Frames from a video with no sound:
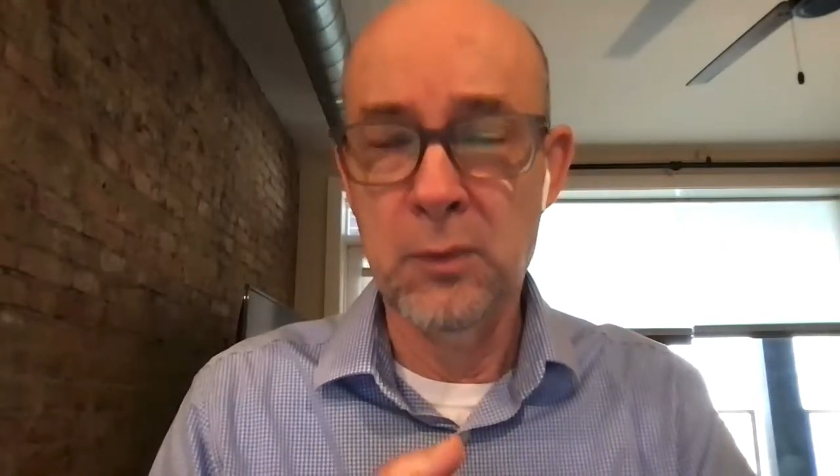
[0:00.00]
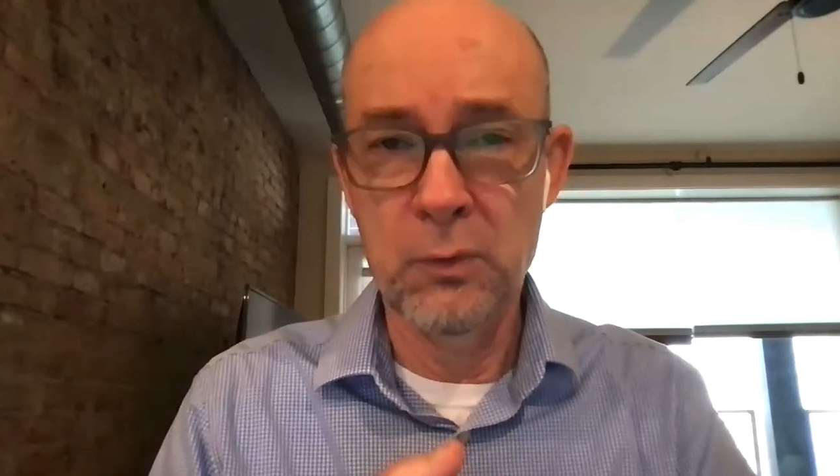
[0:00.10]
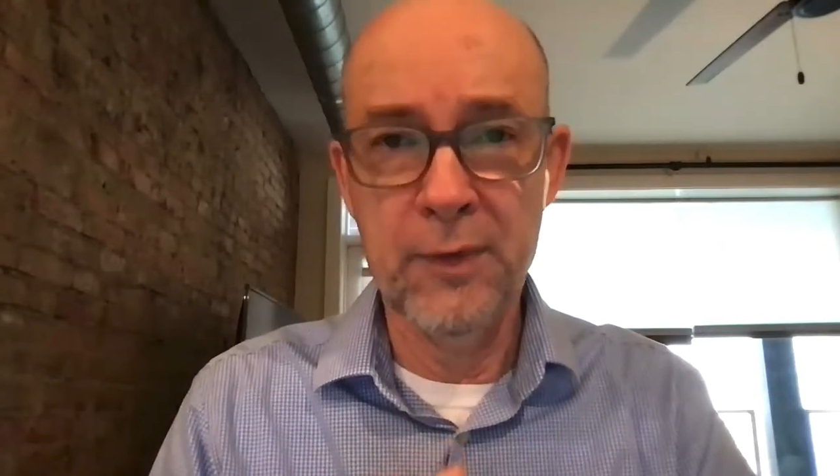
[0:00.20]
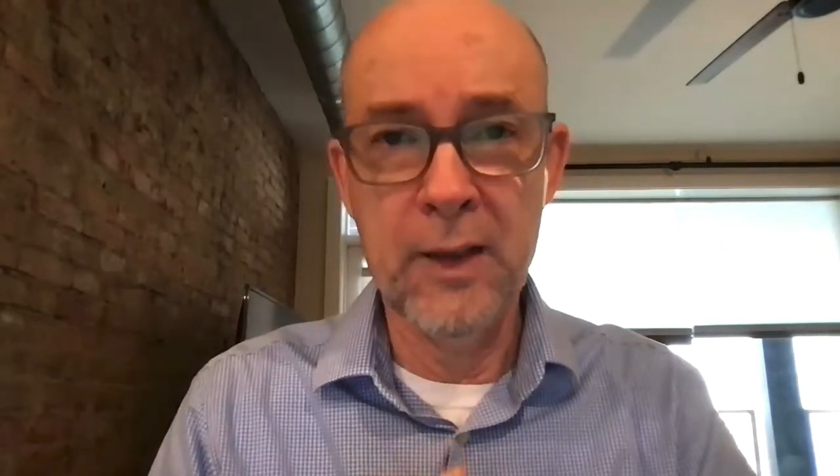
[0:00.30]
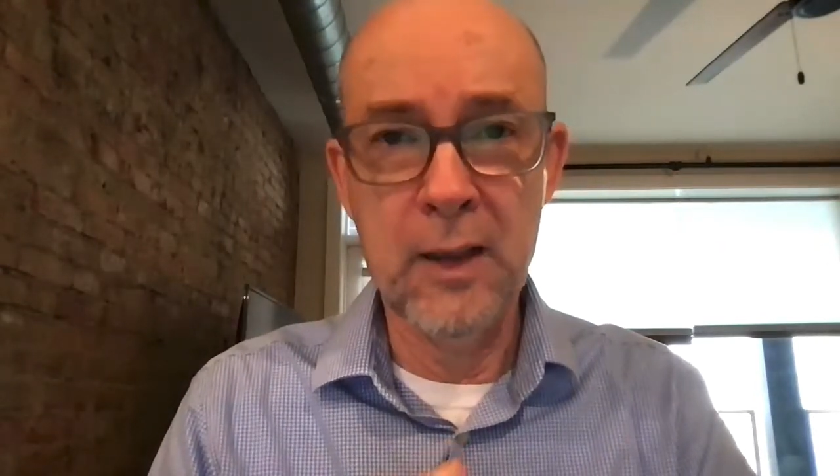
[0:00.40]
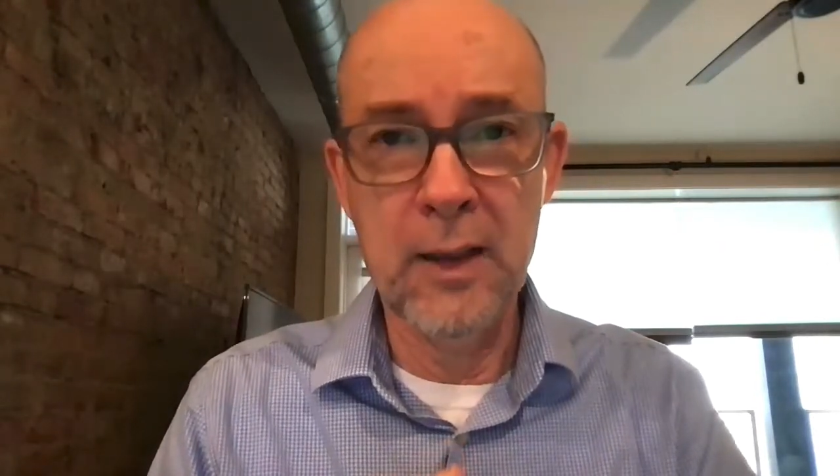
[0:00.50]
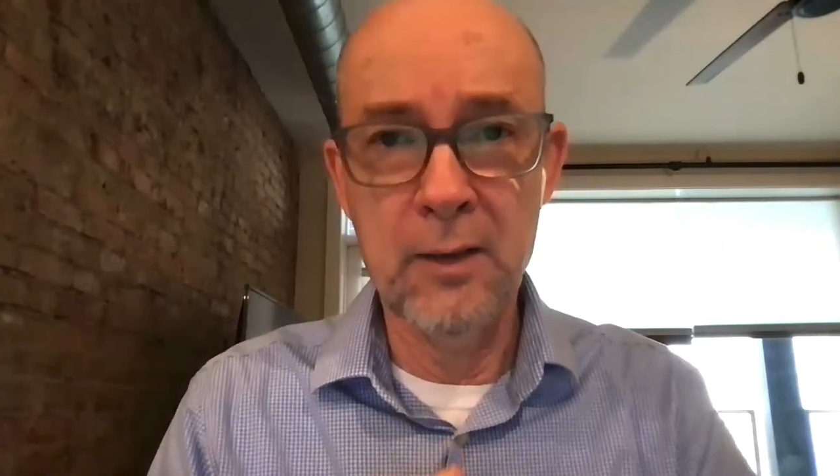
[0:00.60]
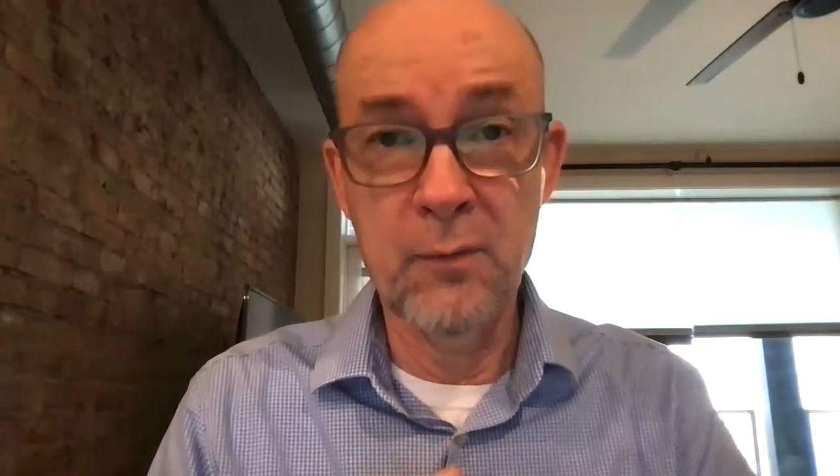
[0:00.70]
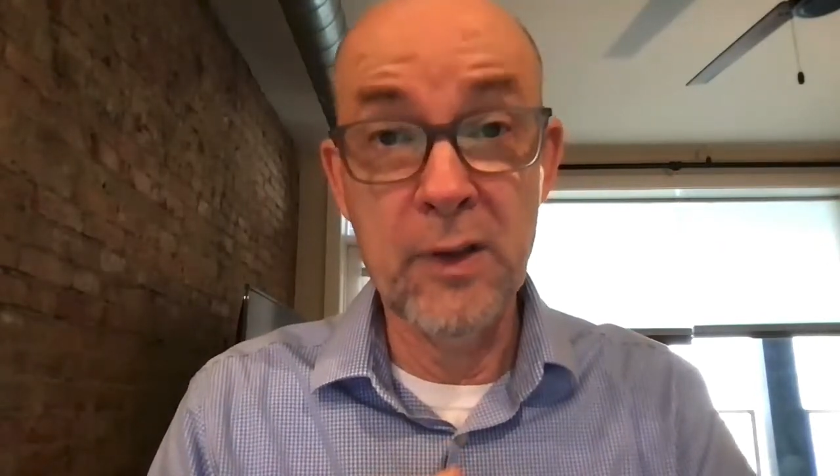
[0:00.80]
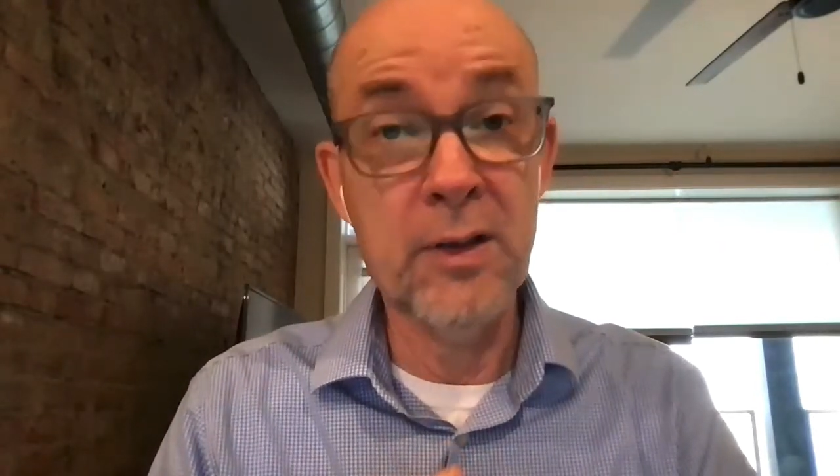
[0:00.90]
without a lot
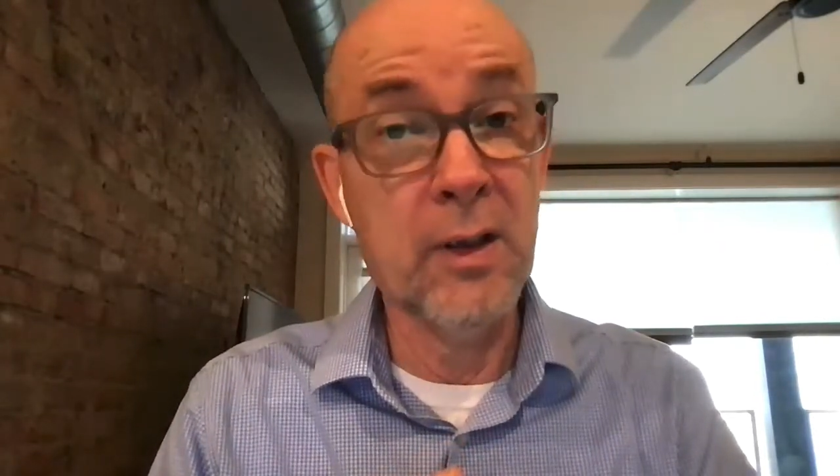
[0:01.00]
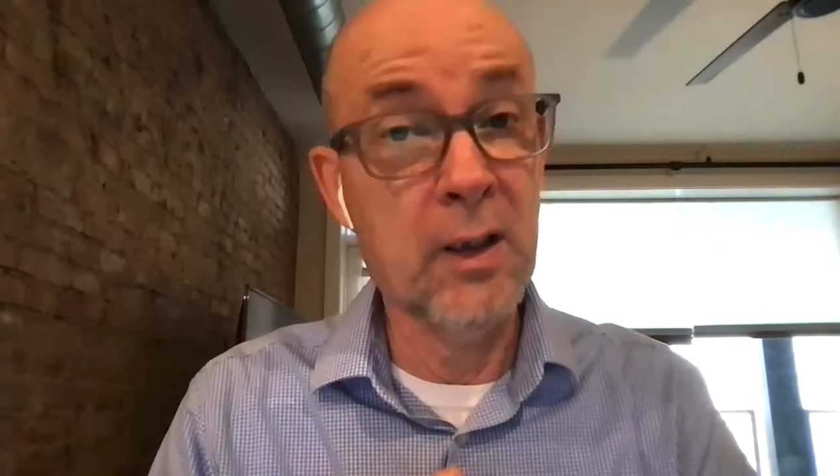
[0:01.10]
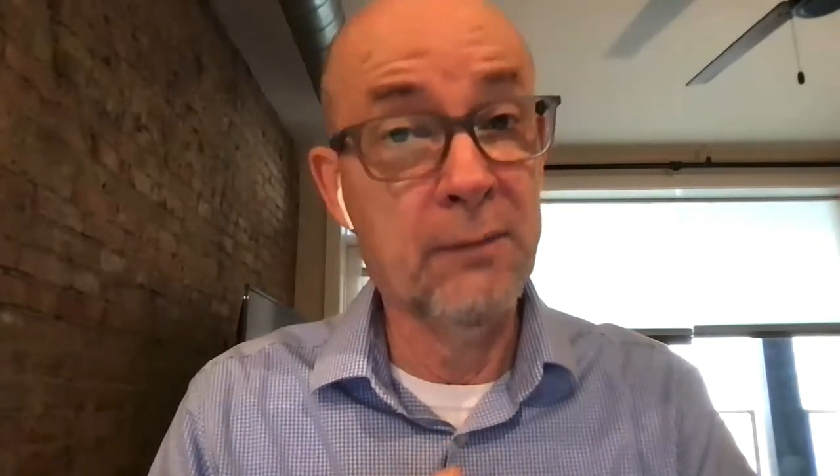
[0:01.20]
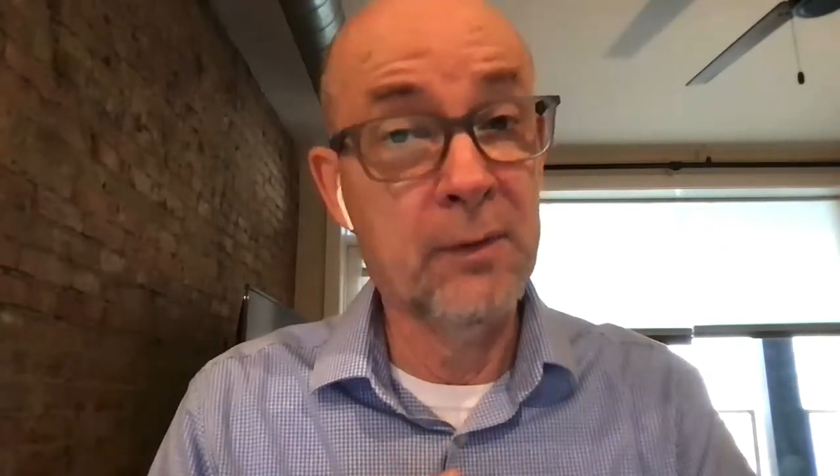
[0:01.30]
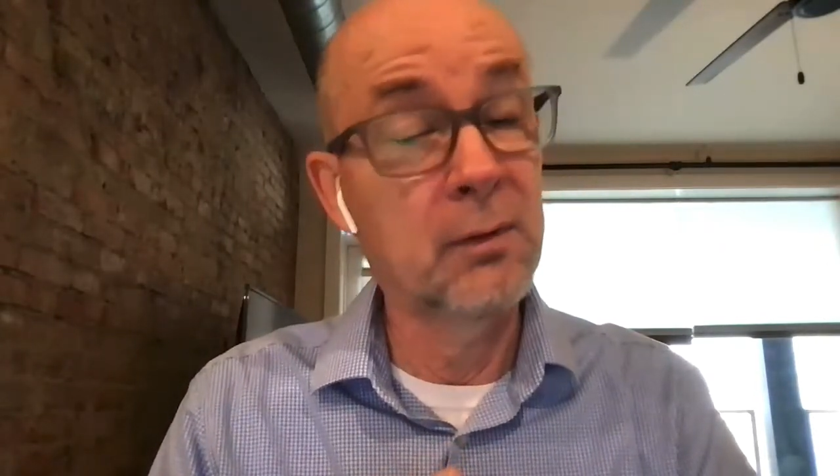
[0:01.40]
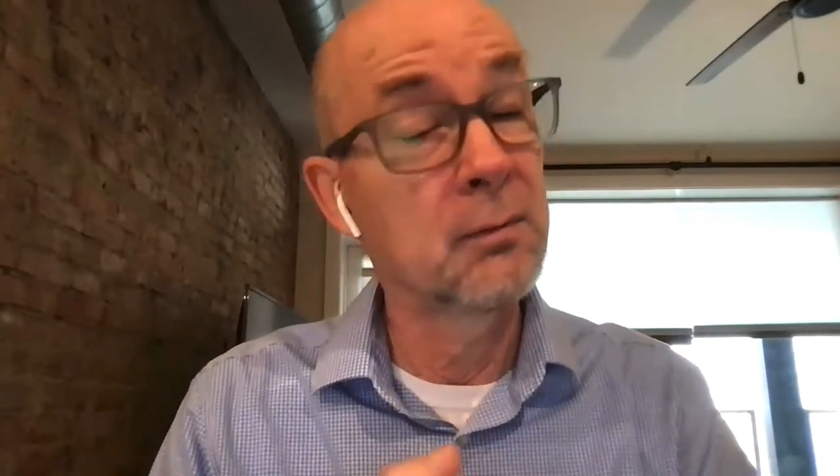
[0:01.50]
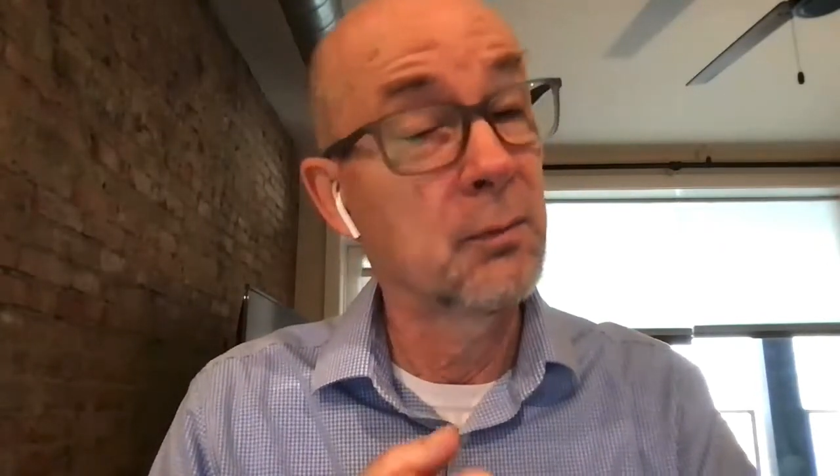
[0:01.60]
of wasted effort,